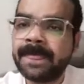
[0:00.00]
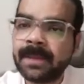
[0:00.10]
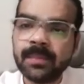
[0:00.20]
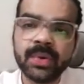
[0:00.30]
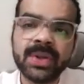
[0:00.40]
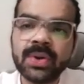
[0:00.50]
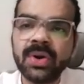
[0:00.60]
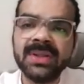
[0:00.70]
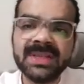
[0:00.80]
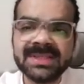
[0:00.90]
putting
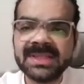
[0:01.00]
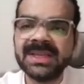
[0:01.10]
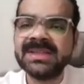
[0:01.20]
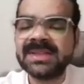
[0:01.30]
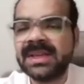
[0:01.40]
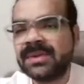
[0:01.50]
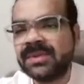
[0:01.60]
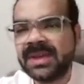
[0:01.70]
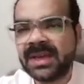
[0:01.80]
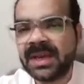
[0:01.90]
all these things into
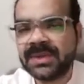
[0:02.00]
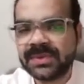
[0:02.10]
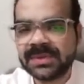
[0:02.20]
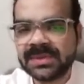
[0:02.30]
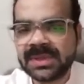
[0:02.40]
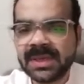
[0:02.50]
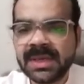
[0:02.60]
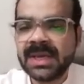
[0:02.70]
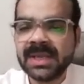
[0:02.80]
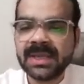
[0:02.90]
the AI tools.
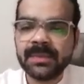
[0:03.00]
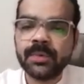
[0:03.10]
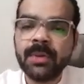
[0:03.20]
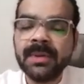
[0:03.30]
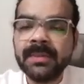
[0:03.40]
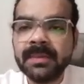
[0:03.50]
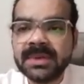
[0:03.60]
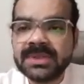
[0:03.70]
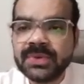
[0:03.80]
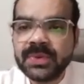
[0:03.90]
Problem
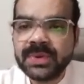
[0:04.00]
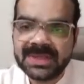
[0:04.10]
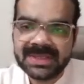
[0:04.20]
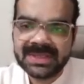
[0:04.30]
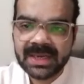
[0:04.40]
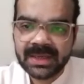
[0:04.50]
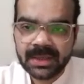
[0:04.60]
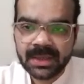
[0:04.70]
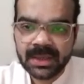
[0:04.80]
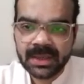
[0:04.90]
number two is that
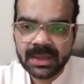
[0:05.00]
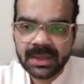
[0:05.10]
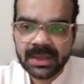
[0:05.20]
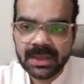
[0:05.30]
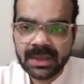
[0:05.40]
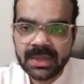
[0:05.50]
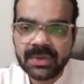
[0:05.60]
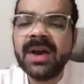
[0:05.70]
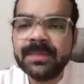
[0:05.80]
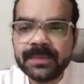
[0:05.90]
you
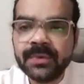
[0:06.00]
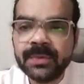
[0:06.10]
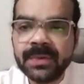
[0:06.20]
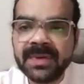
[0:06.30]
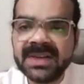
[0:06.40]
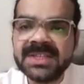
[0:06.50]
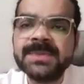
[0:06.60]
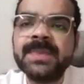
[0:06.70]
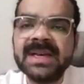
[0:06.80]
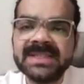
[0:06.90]
have to be very
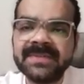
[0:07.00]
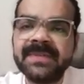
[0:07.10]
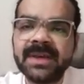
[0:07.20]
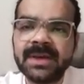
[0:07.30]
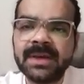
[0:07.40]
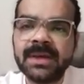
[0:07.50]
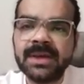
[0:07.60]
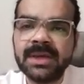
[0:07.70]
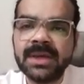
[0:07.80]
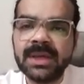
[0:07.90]
specific
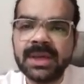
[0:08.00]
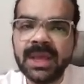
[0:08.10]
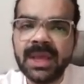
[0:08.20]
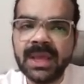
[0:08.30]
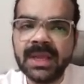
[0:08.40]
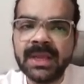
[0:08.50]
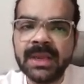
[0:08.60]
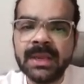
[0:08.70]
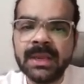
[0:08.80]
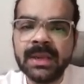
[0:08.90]

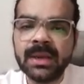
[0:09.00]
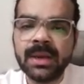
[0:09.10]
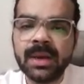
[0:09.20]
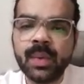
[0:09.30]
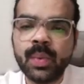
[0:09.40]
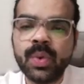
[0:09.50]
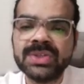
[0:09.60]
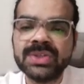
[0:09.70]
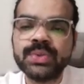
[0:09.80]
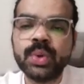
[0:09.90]
in
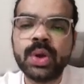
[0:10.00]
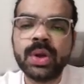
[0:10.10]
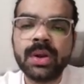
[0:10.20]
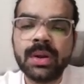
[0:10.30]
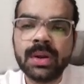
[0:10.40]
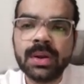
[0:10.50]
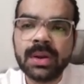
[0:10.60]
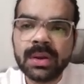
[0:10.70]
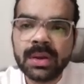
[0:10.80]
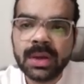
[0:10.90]
what you are
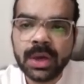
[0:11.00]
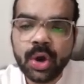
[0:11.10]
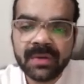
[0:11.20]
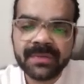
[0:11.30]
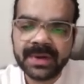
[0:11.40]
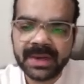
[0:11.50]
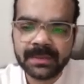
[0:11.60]
offering,